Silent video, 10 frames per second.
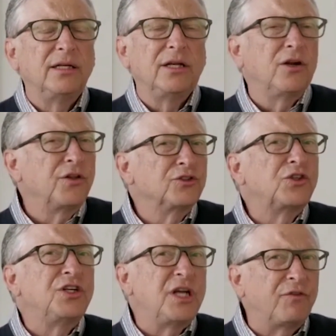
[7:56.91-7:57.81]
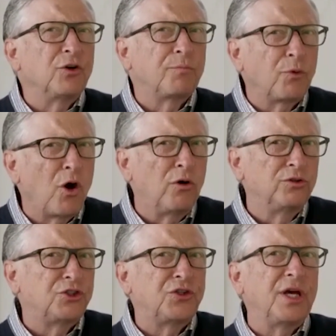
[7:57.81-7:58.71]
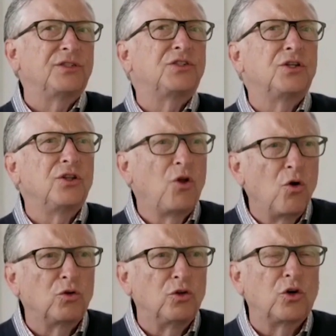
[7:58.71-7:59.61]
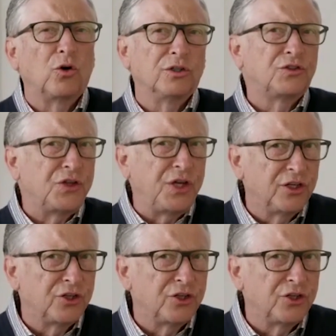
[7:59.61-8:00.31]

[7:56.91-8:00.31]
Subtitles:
you know, there's a different approach that's local currency and